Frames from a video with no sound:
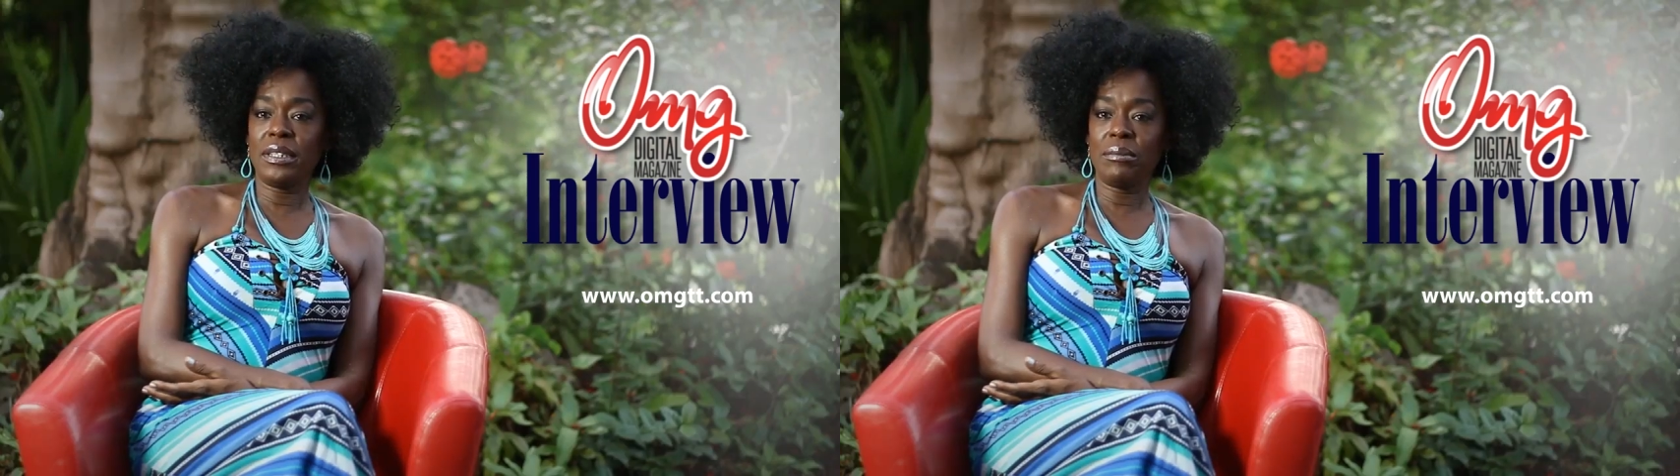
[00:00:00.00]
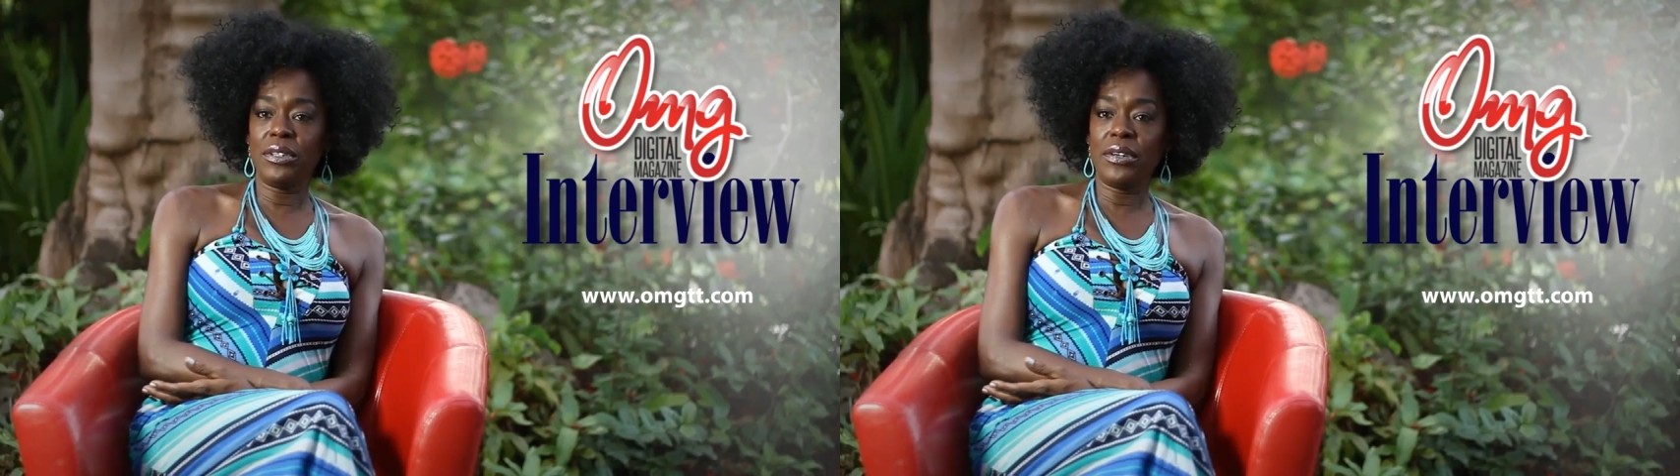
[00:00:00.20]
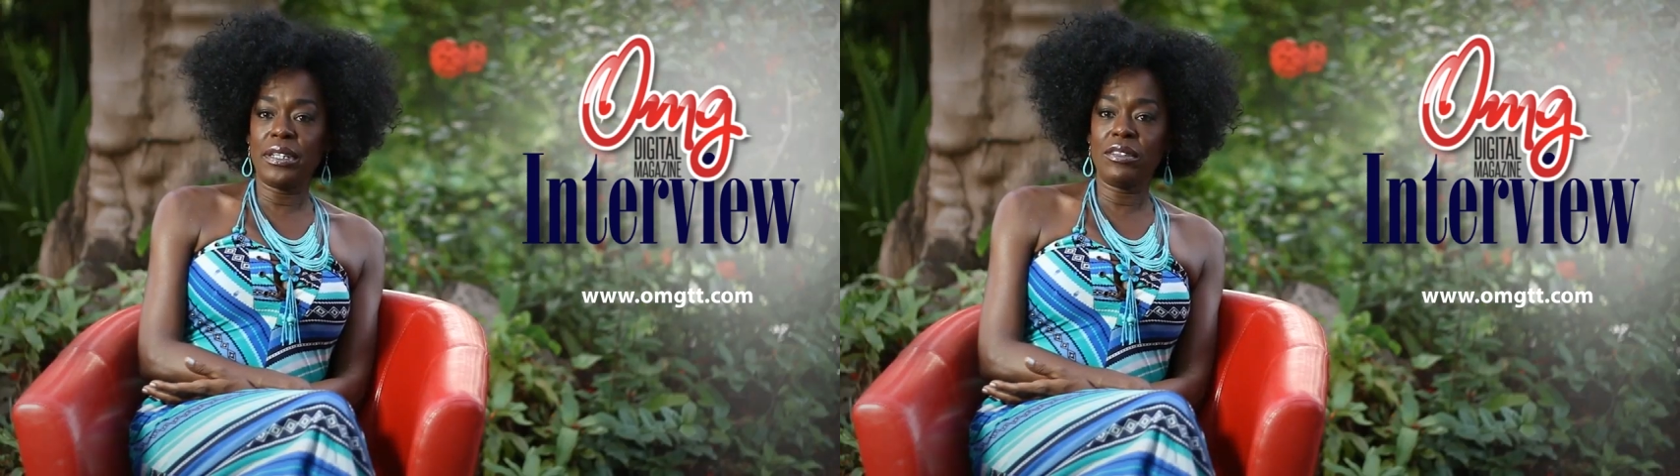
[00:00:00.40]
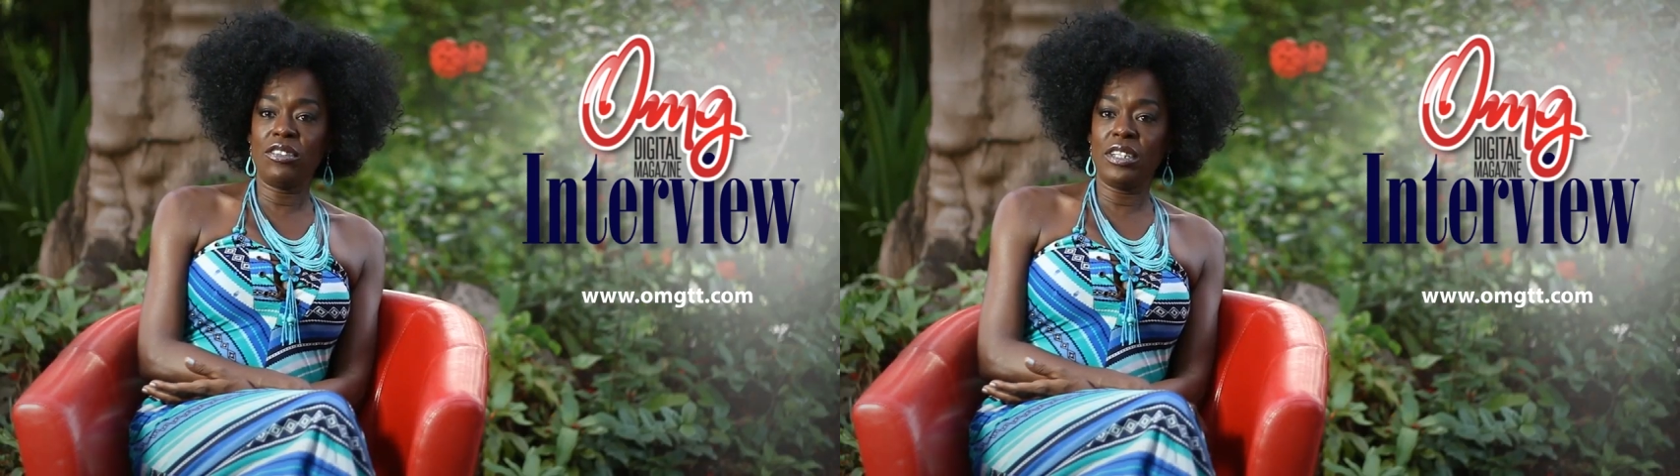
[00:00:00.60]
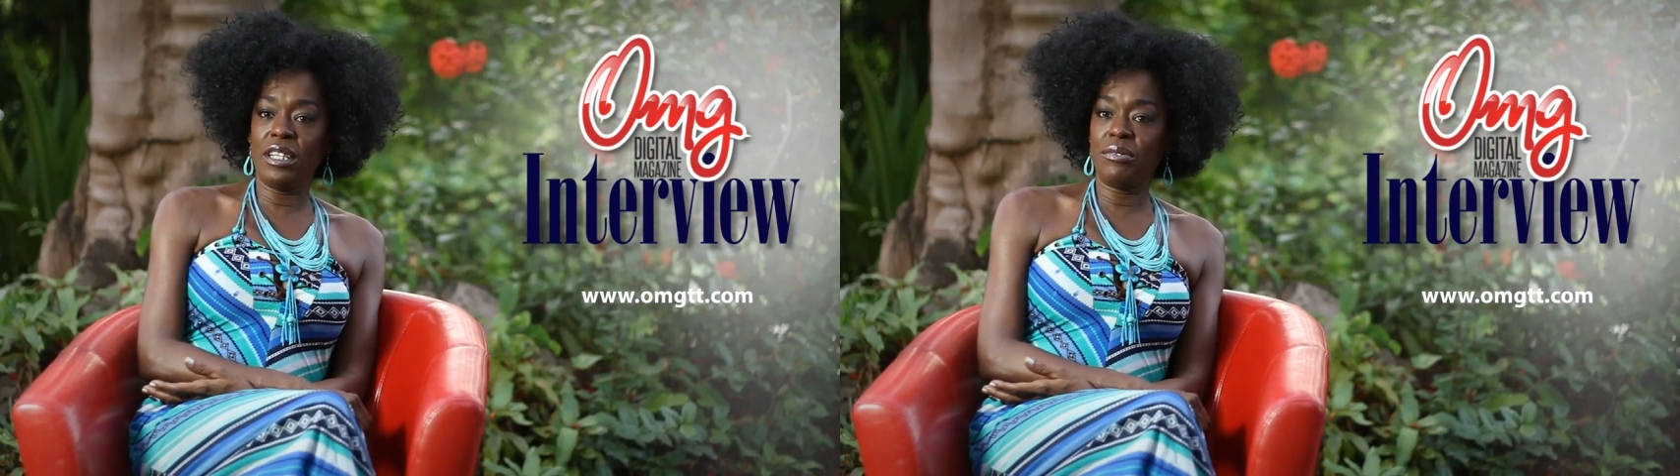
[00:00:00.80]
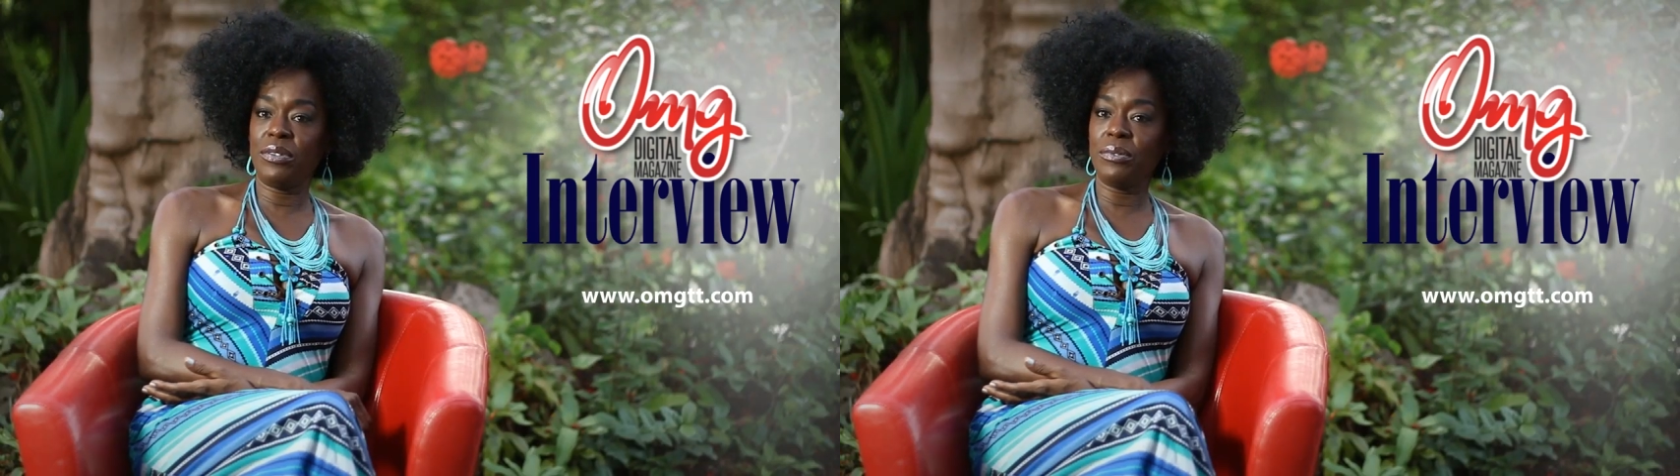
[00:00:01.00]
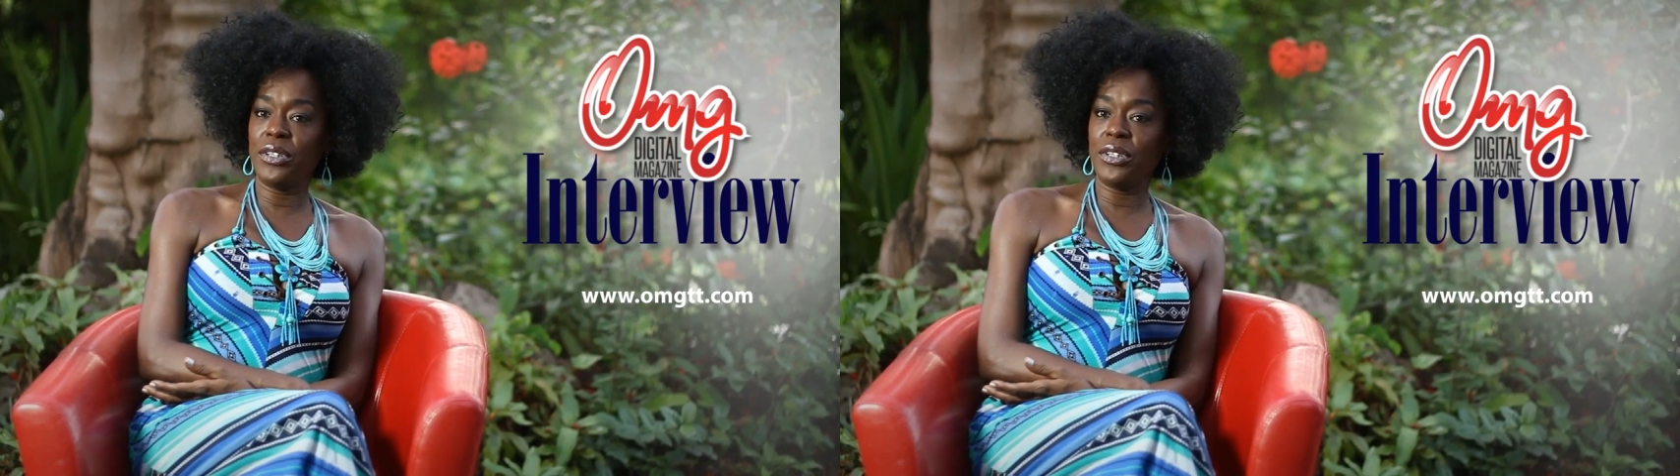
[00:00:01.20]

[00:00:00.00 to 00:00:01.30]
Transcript: an immigrant. She came from